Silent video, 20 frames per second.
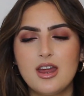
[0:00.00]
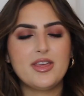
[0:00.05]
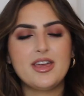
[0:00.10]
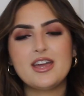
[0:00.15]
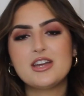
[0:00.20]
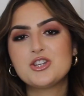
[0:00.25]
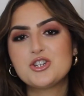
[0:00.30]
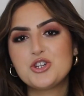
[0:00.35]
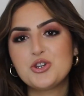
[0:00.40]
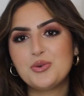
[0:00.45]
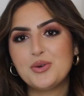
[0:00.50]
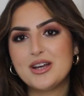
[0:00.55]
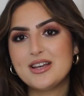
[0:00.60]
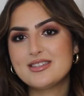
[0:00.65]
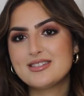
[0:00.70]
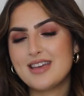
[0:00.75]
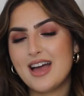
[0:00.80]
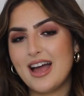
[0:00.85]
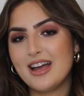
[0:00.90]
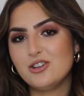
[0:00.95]
The issue
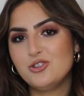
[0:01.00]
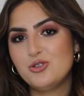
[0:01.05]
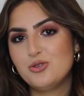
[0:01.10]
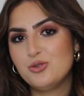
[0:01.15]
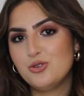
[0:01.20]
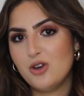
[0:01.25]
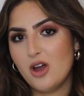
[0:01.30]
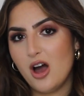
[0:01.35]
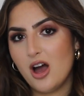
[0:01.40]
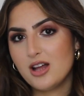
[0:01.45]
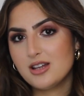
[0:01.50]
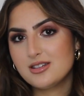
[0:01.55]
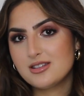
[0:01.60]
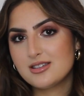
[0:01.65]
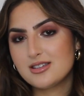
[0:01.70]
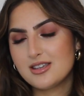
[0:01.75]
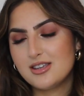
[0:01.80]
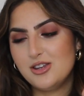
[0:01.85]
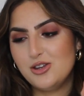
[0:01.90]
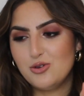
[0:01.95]
is I do
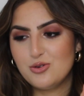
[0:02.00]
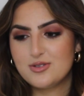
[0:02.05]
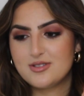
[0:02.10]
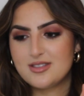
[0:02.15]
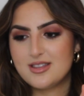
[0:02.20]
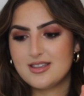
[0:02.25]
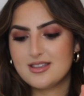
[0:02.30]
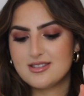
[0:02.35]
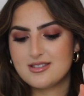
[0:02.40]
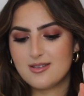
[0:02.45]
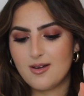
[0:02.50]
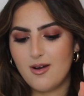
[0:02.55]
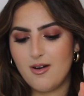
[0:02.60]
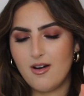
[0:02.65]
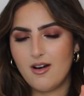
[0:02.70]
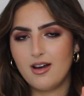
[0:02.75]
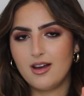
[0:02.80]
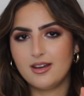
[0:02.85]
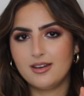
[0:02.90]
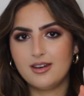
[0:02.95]
not use this
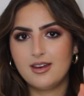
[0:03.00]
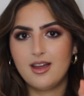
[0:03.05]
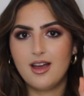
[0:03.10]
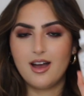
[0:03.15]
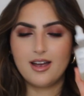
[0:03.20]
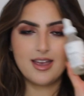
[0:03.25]
on,